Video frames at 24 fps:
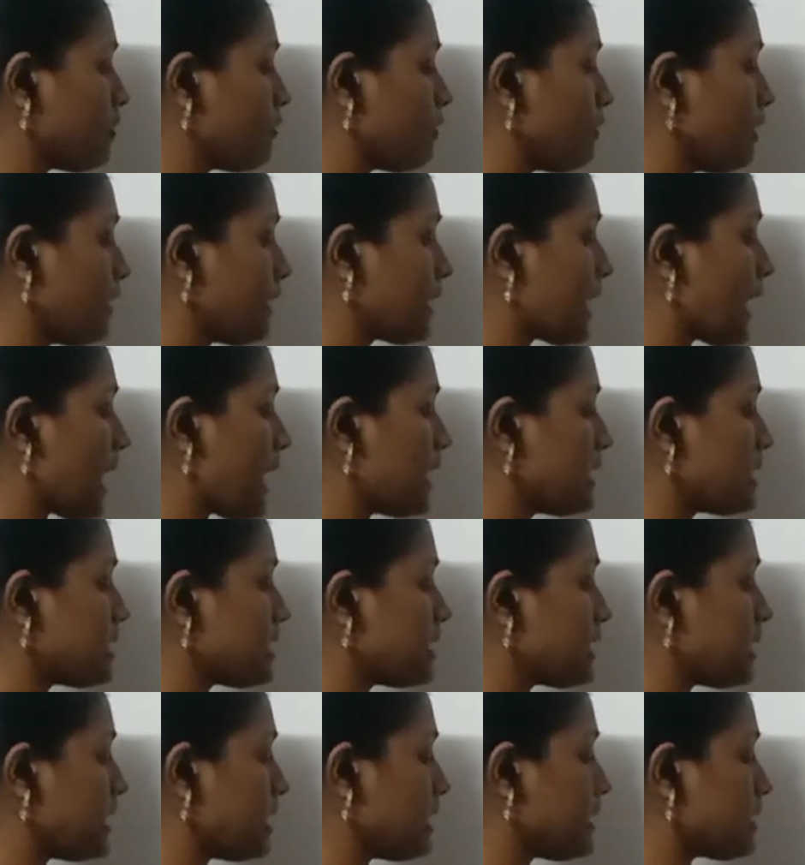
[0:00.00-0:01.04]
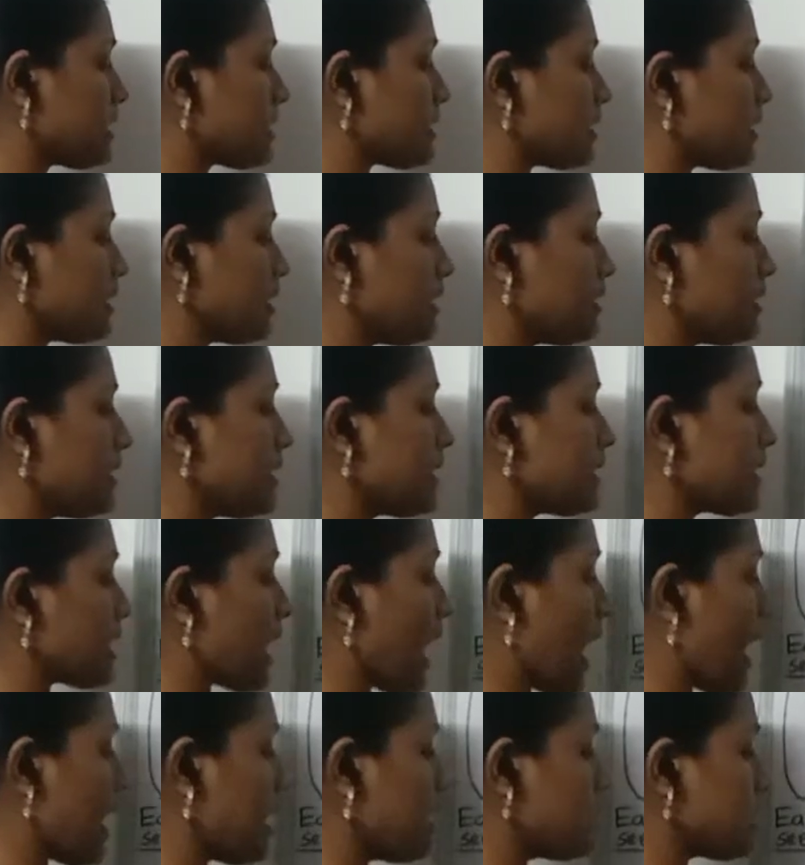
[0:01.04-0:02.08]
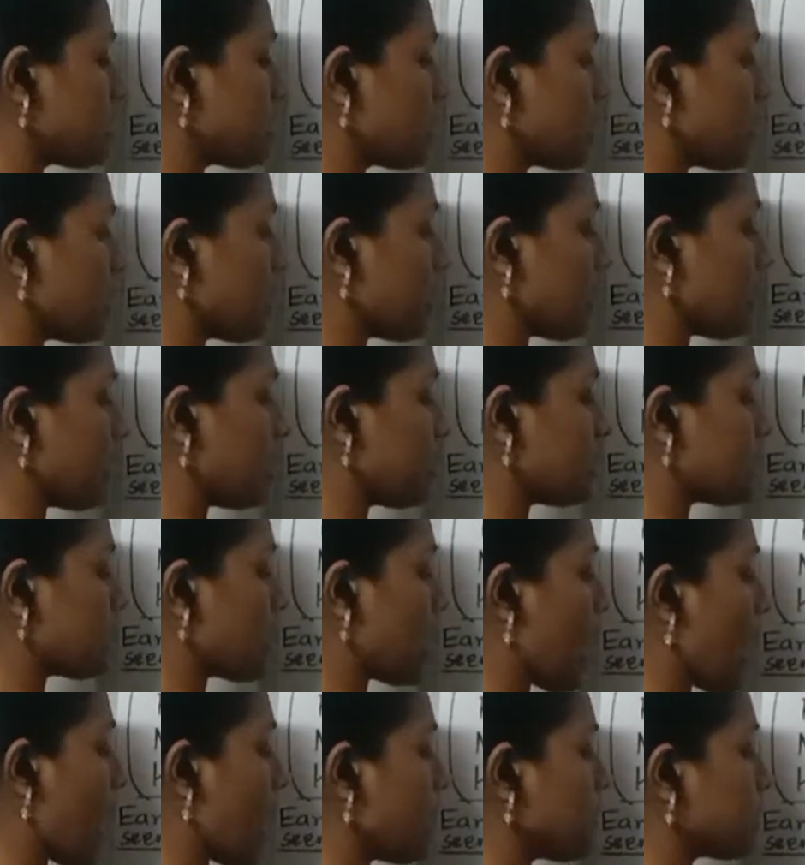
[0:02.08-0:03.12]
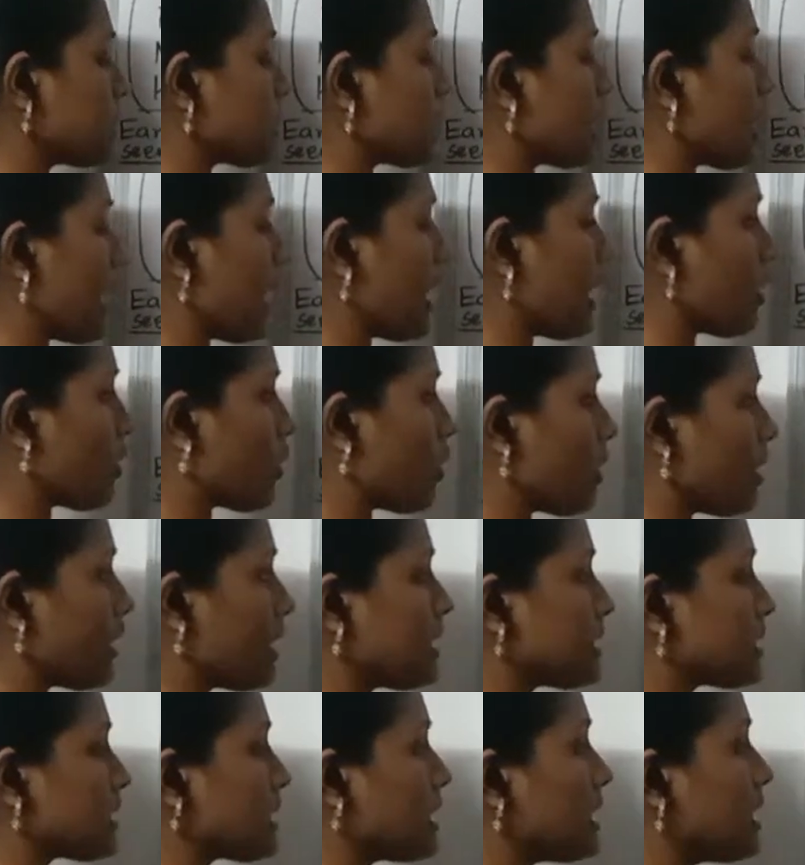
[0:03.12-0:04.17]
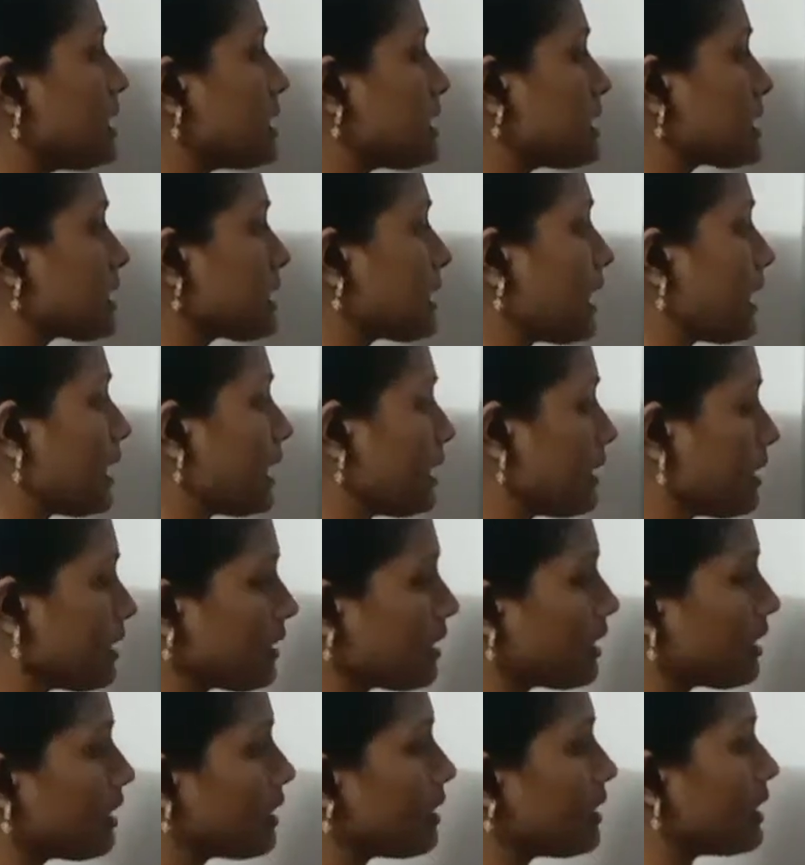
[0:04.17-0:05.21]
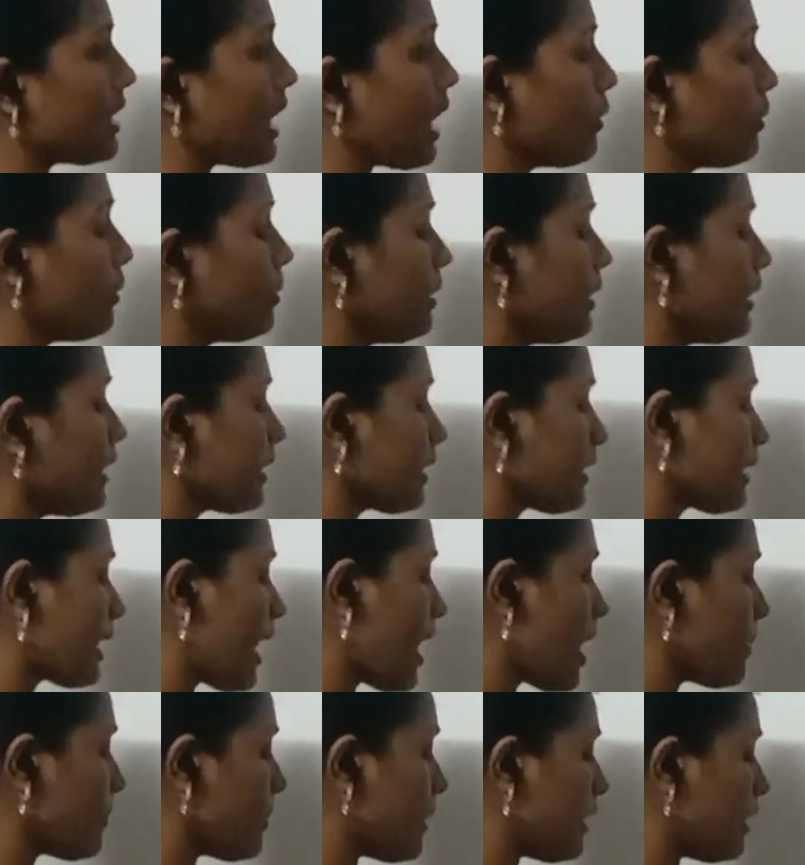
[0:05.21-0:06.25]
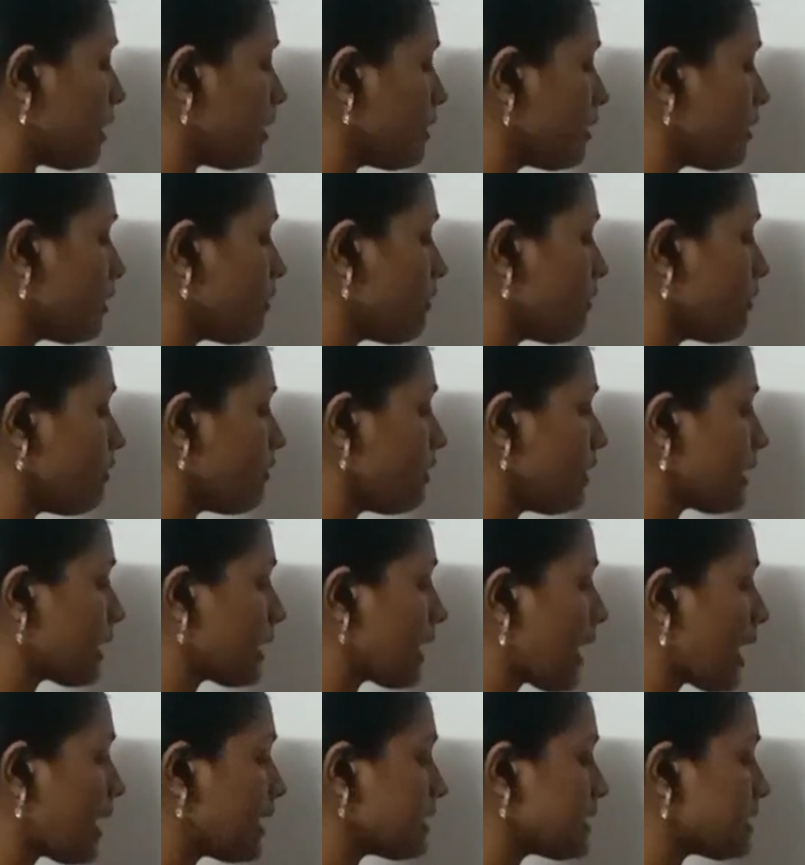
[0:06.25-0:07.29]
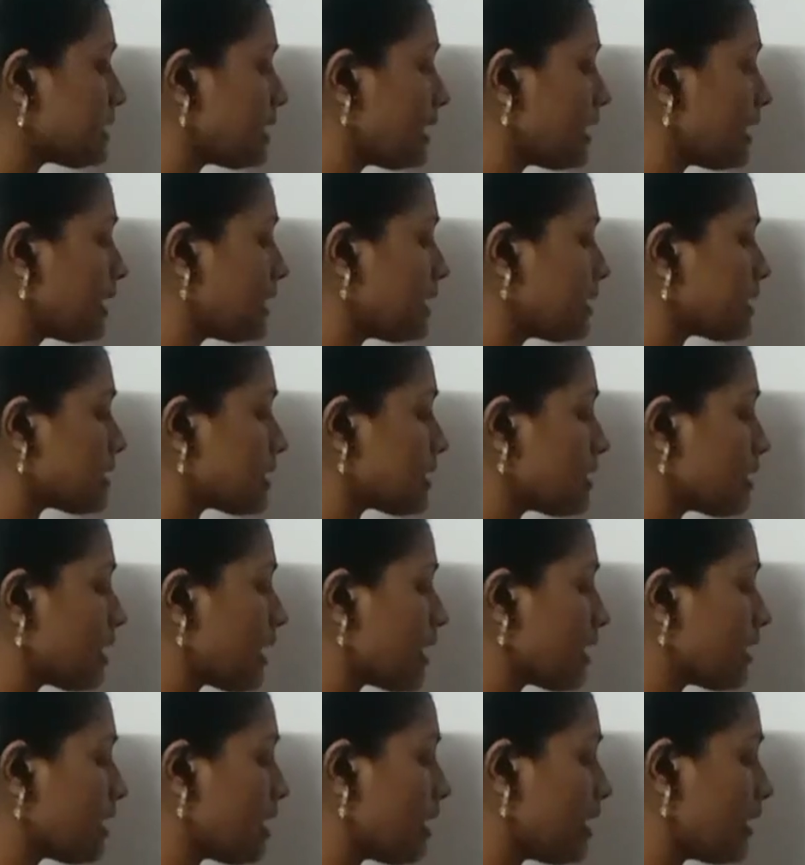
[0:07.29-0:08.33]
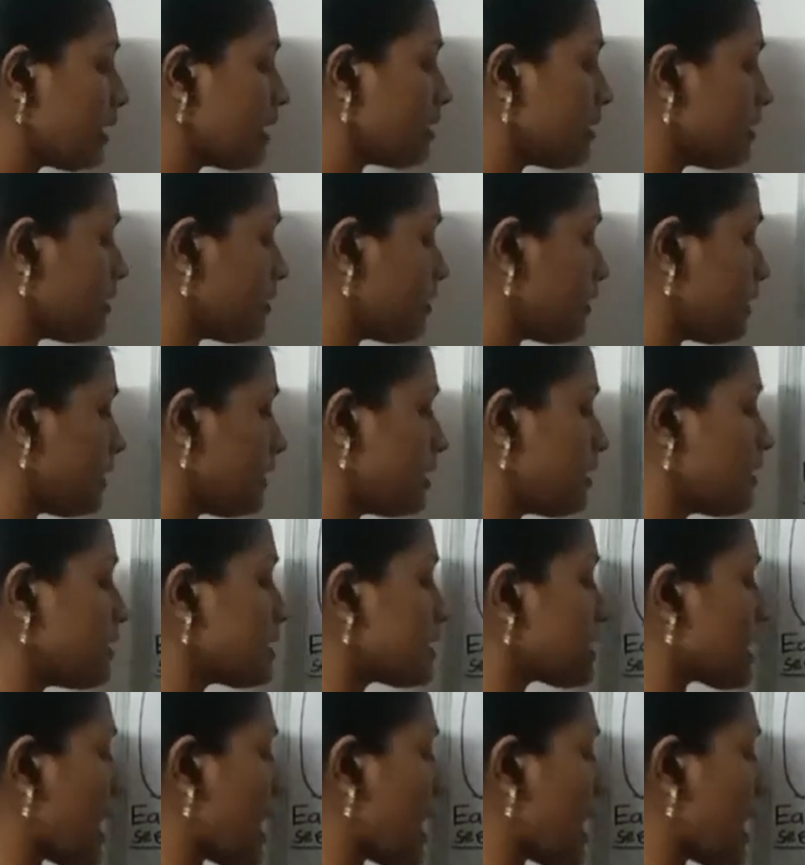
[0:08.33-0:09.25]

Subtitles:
We can see its ears and it has hair on its skin. Now, camel. We can see its ears